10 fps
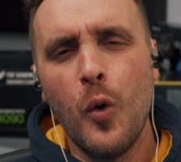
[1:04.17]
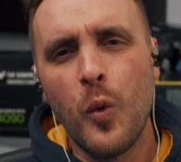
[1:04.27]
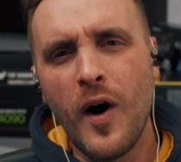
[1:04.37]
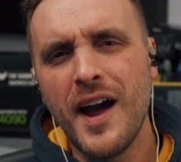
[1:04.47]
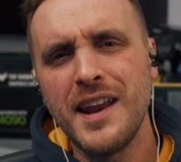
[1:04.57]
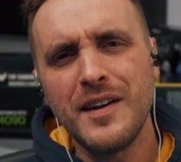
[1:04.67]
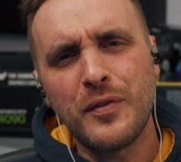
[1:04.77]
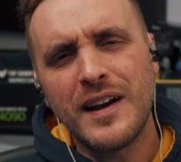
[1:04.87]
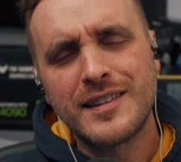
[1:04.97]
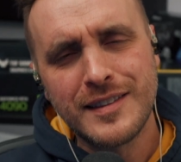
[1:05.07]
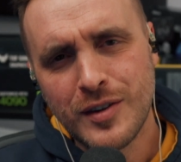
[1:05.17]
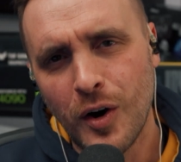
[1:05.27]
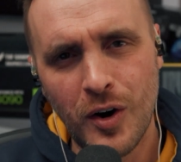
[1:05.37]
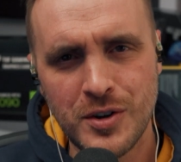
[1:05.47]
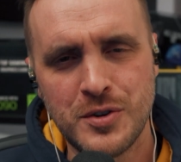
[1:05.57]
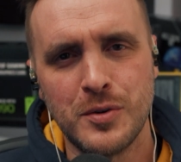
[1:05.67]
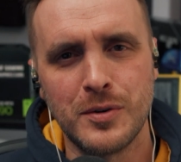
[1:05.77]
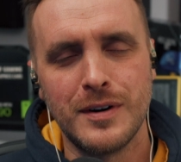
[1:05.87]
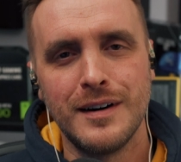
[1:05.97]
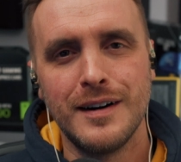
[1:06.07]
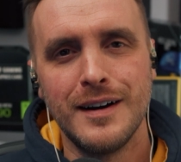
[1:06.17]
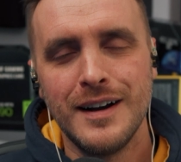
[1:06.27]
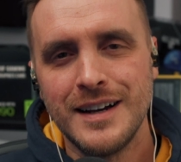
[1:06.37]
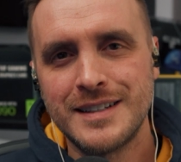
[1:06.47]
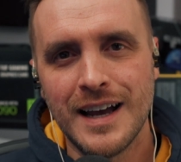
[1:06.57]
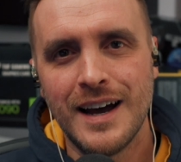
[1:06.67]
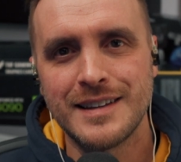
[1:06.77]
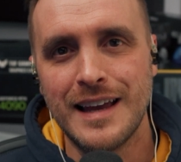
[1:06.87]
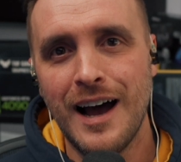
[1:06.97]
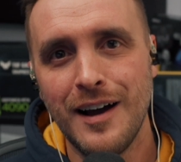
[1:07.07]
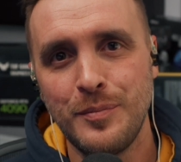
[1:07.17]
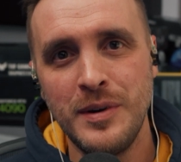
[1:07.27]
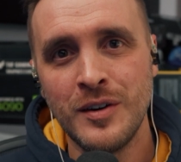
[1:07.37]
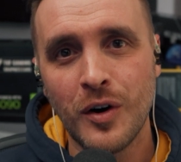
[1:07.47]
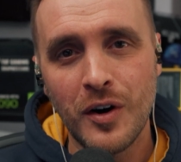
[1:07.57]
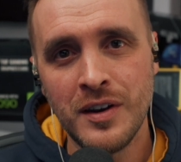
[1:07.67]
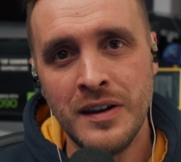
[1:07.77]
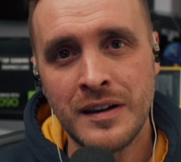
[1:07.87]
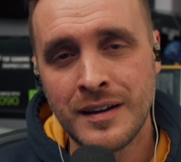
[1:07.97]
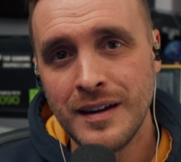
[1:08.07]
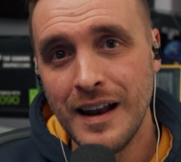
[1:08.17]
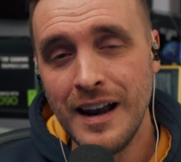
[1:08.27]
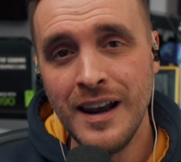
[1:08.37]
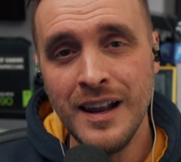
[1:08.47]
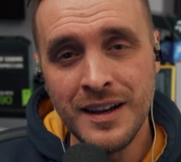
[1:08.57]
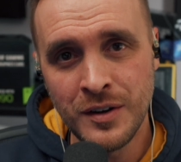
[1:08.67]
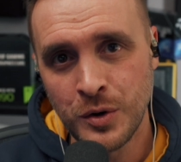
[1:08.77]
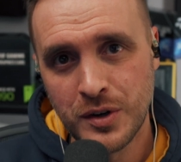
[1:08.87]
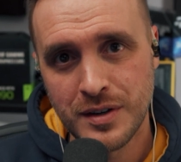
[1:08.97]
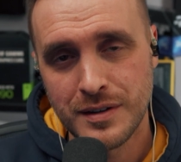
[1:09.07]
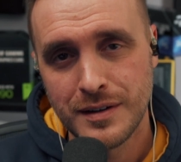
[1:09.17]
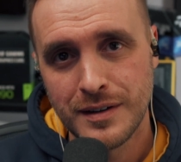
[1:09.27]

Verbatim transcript: What if I told you that I've been running Linux